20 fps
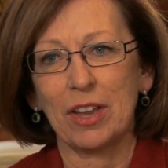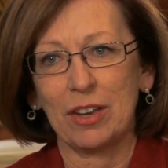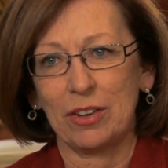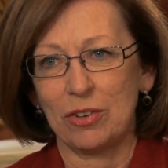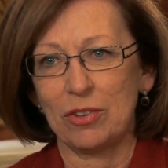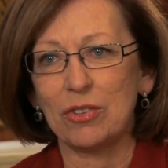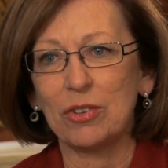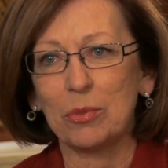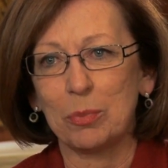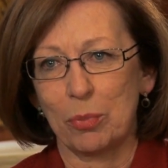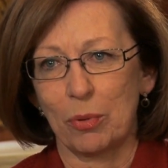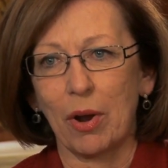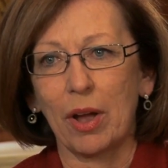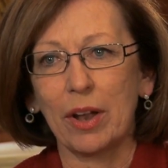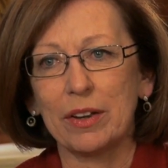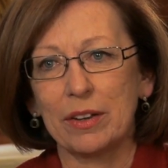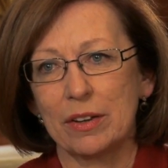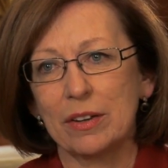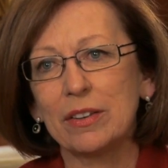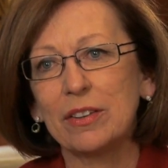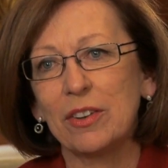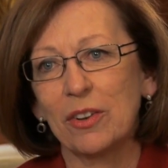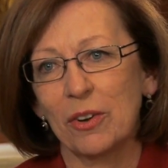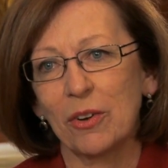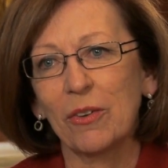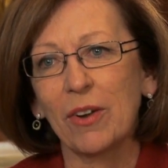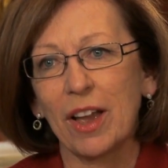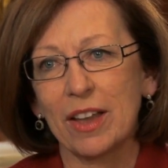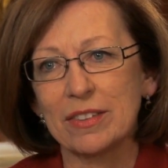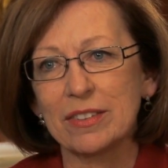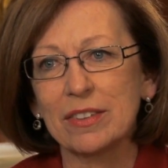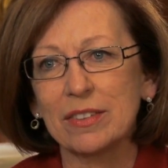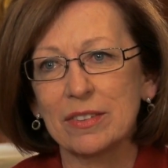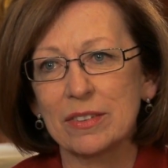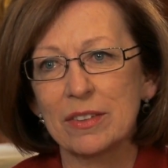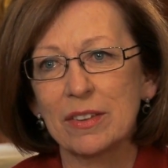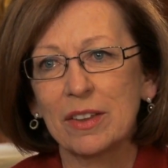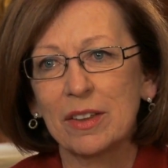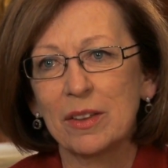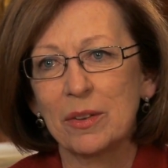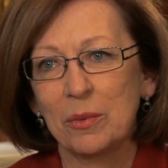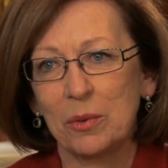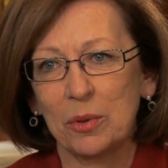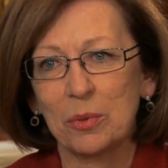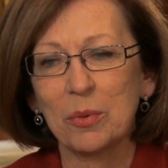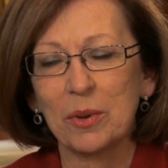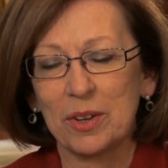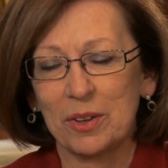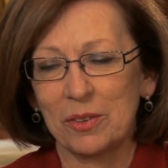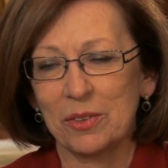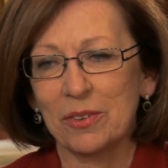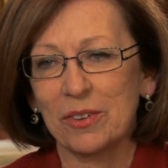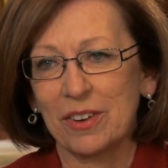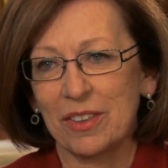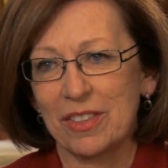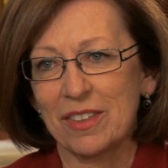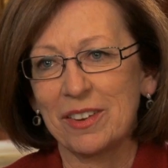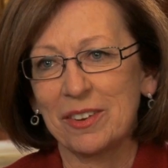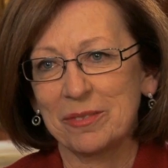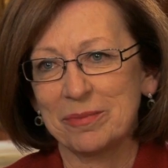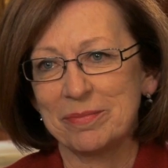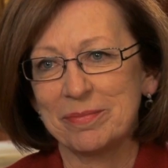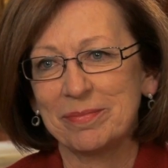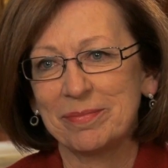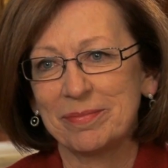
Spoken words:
and you just broaden your horizons with what you learn in the new.